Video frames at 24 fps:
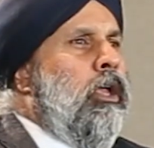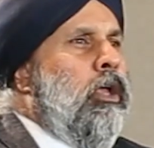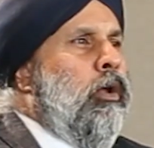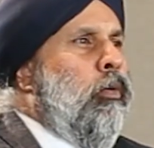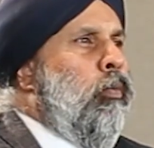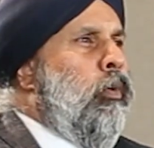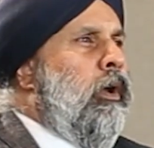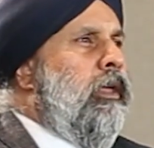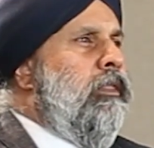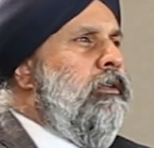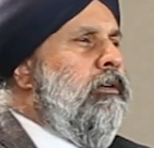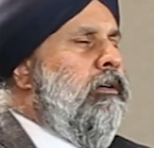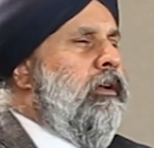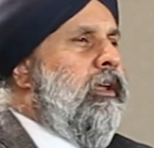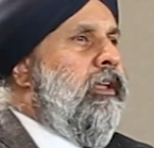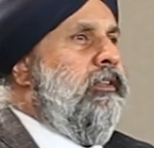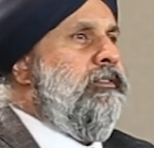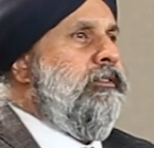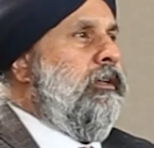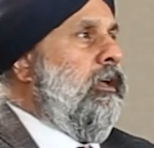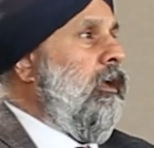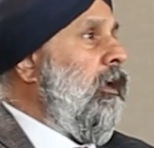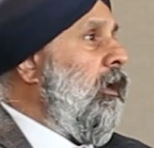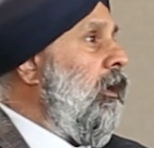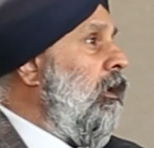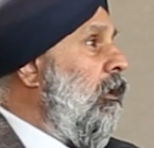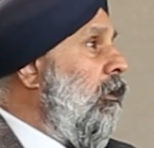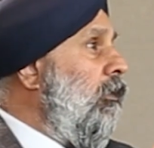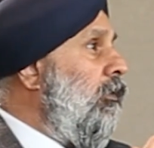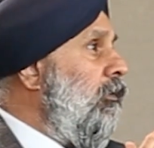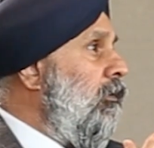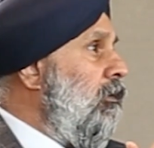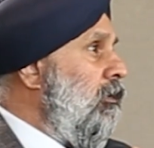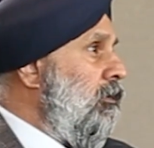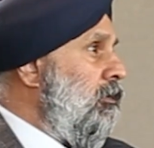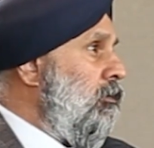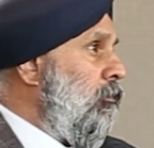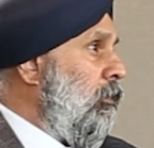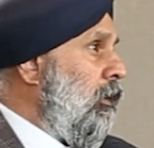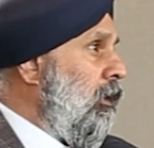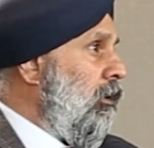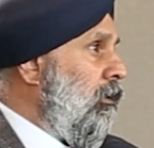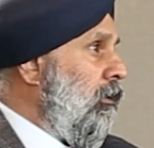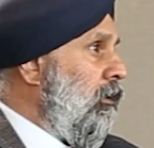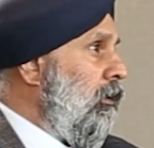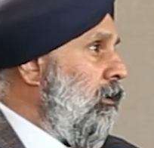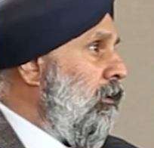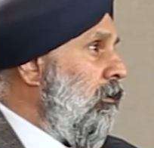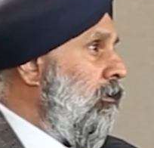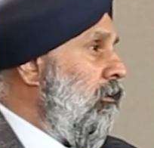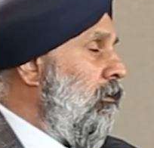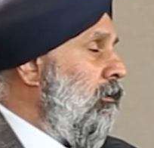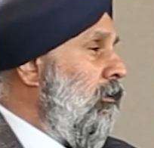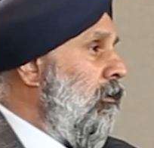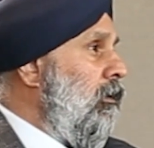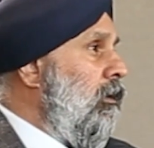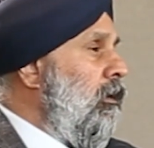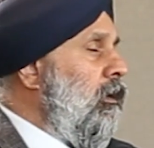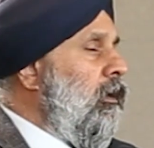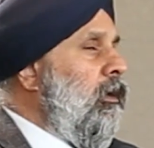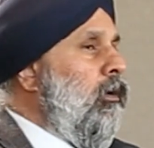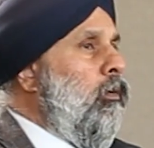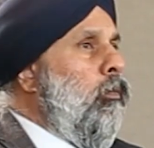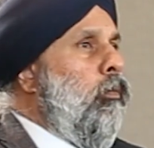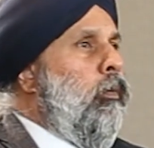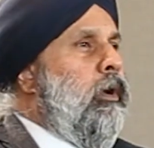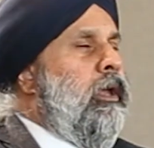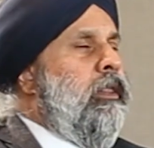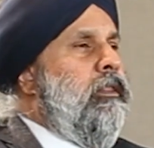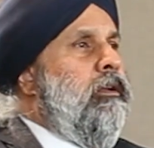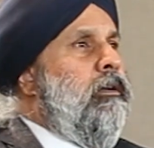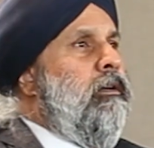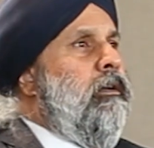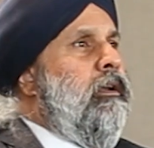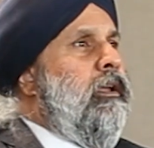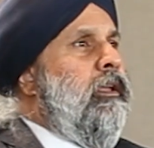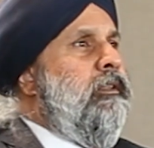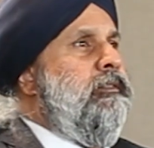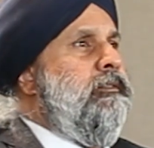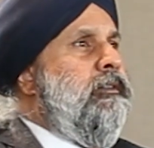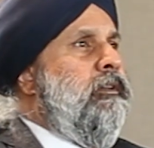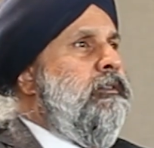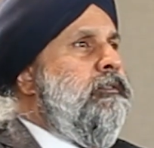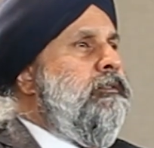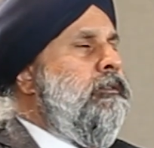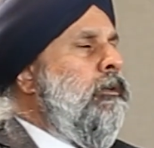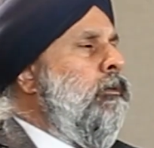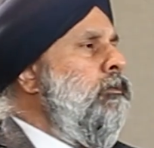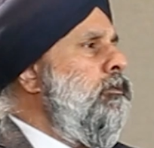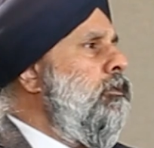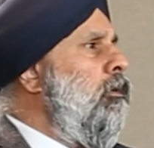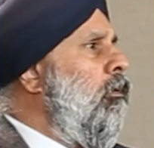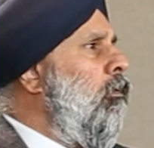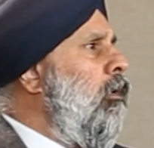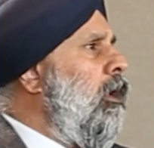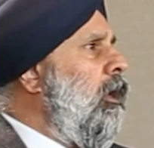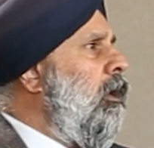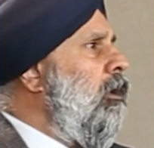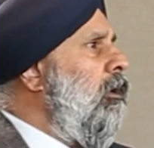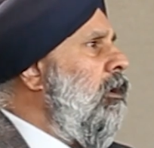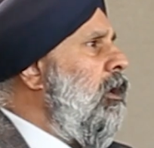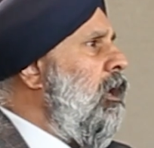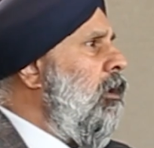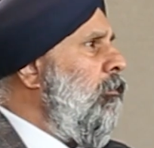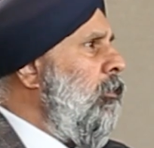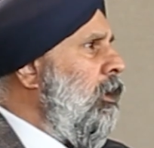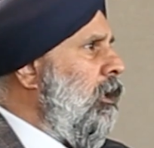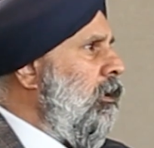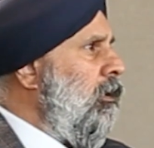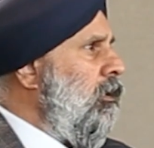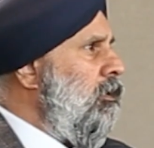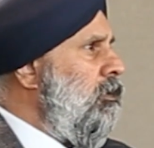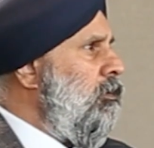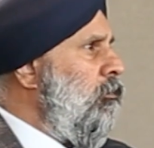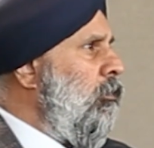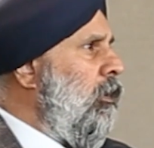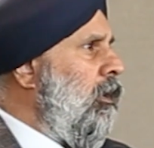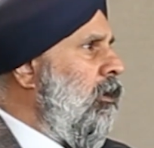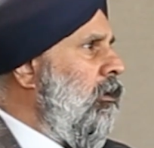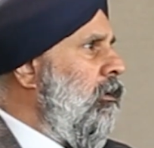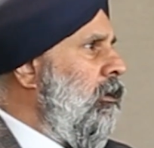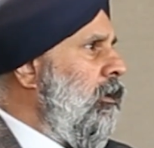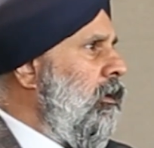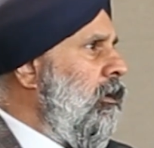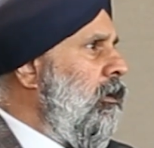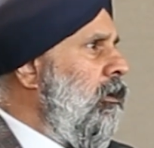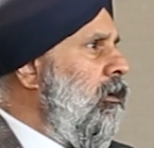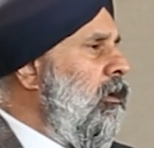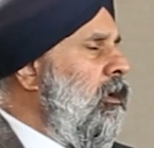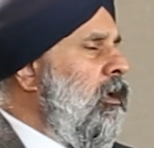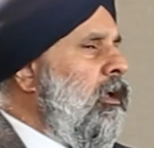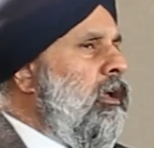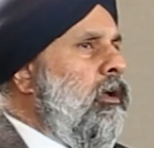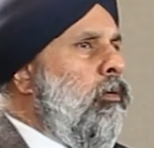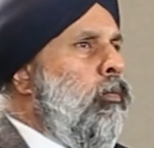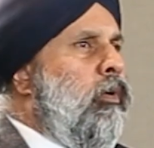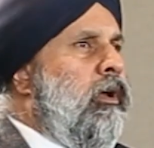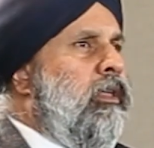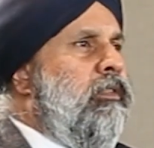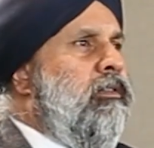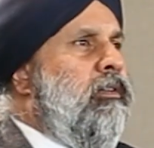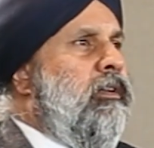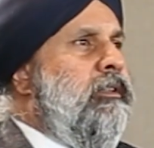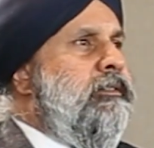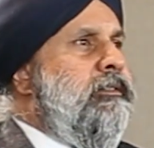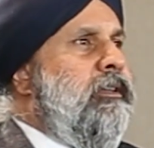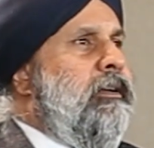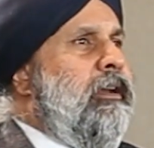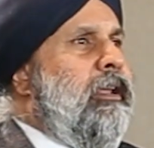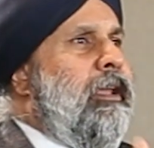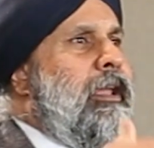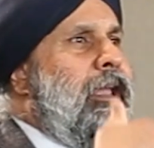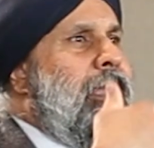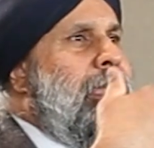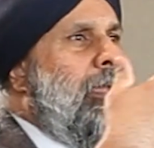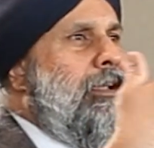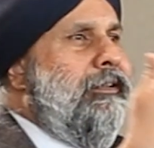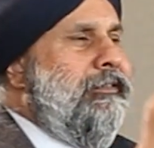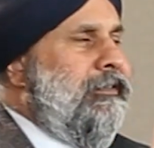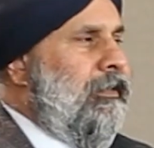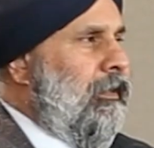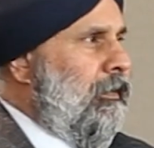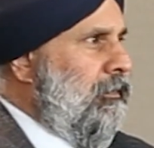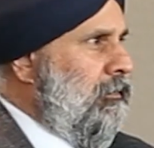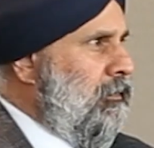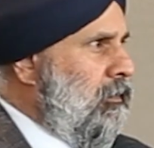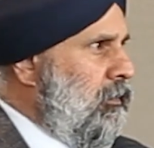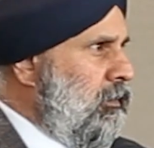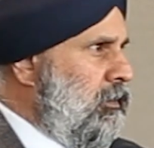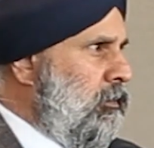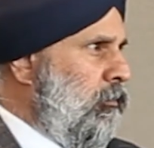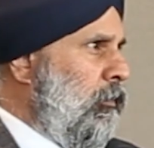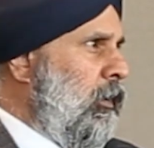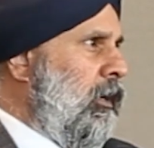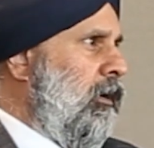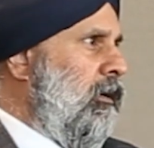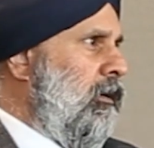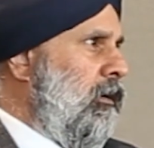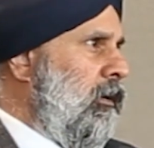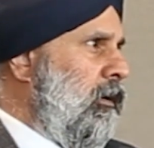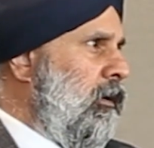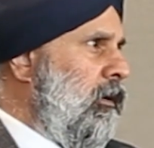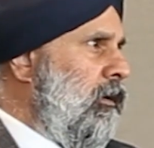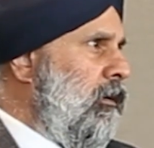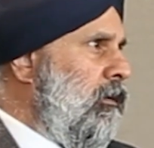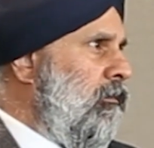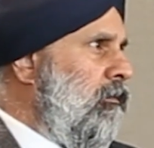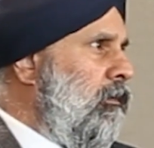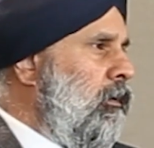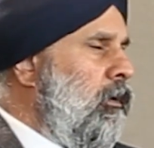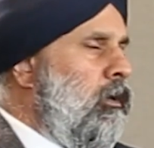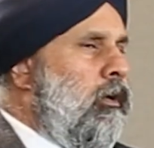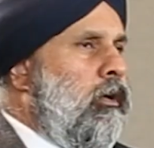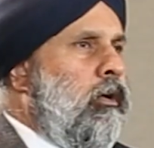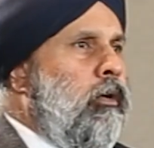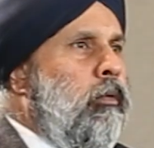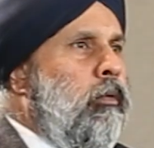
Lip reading: Whether it's a health disparity, whether it's a socioeconomic disparity, whether it's an access disparity, we